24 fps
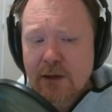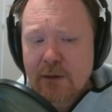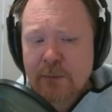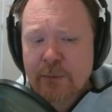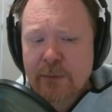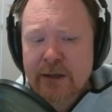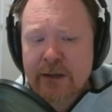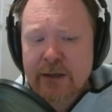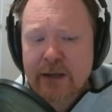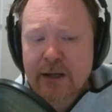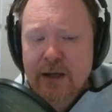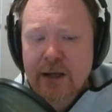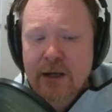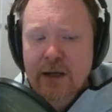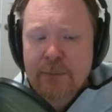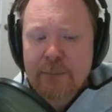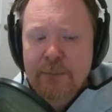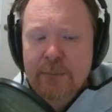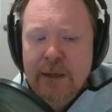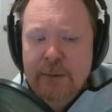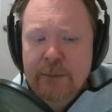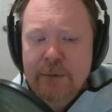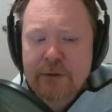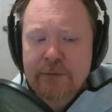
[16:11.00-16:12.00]
But
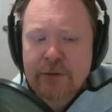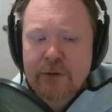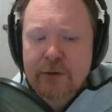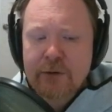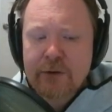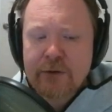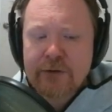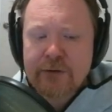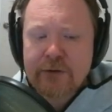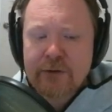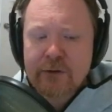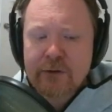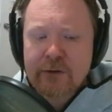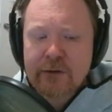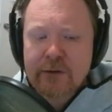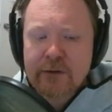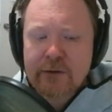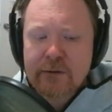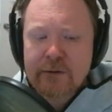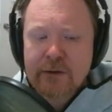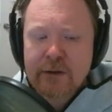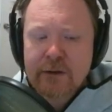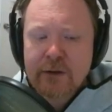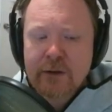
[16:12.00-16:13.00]
maybe focus
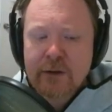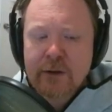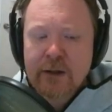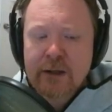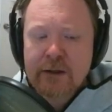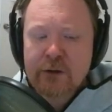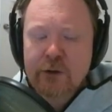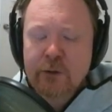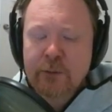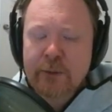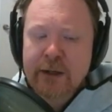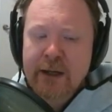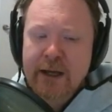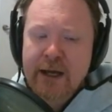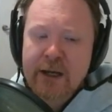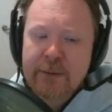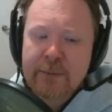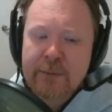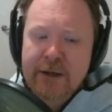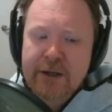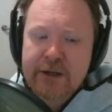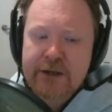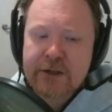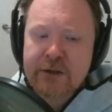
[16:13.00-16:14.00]
on, a little bit of
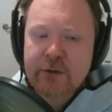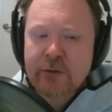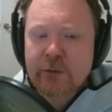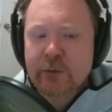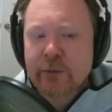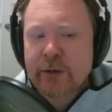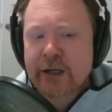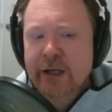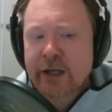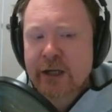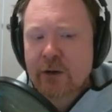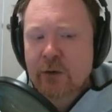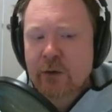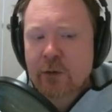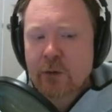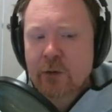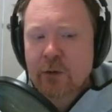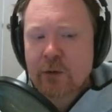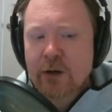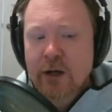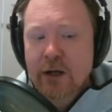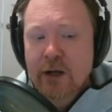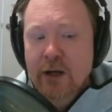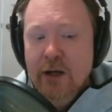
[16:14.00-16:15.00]
animation or rigging,
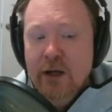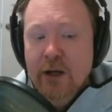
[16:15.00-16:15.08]
or